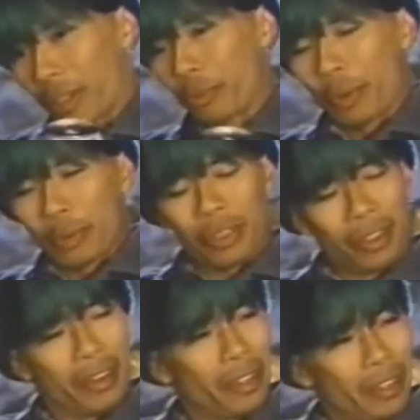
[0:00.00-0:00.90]
my thing
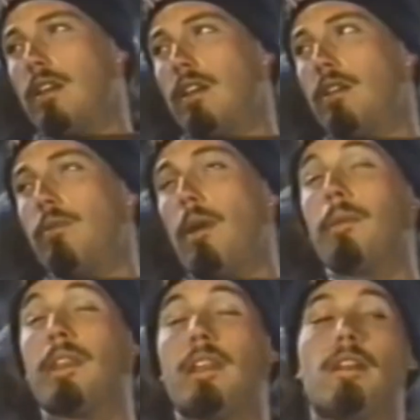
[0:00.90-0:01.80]
was I just keep it
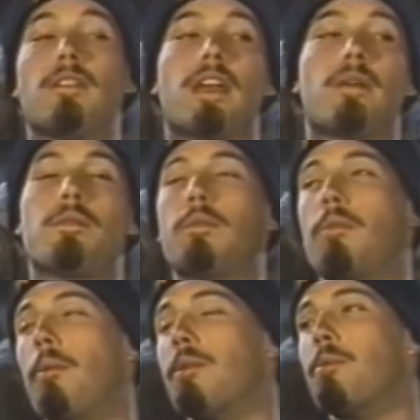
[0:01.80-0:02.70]
simple. When
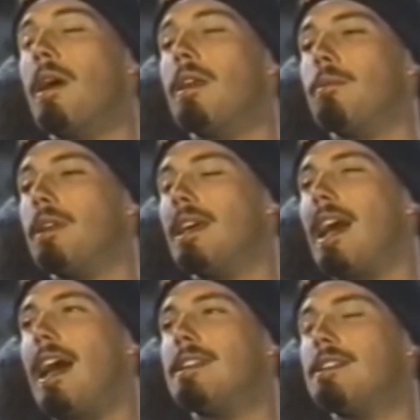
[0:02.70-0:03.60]
we're in
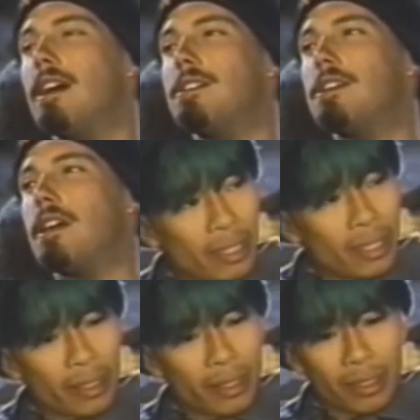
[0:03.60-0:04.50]
Thailand, you
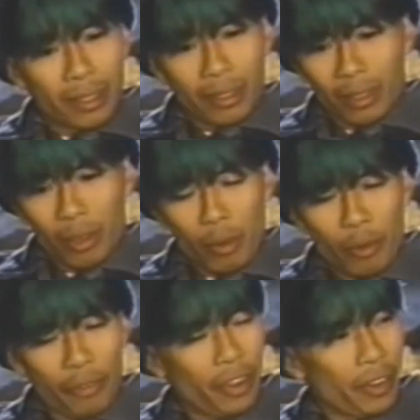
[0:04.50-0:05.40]
know, besides having a
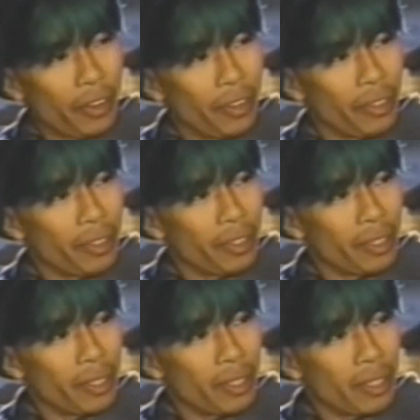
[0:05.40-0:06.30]
stomach problem,
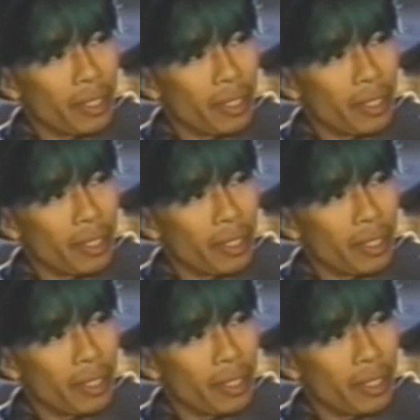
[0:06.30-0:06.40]
I